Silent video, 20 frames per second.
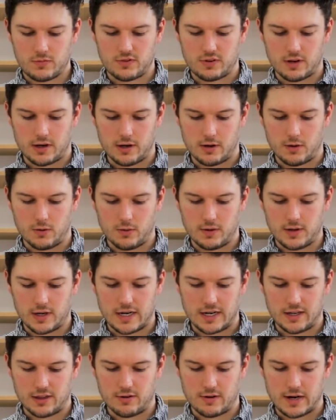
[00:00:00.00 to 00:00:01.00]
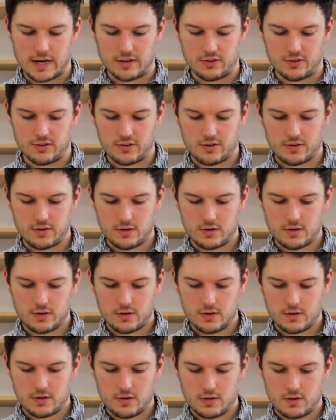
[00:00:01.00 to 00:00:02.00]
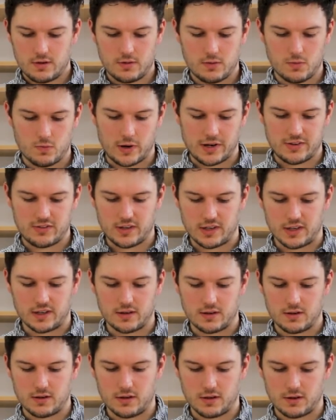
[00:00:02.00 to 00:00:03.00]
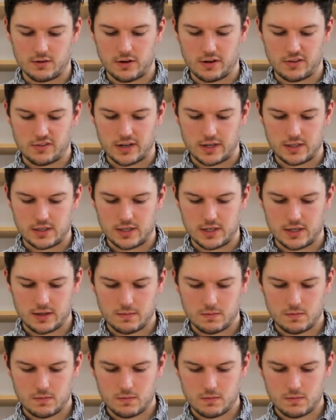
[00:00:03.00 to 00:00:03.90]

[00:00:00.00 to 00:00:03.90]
so either end wetting and cross-hatching.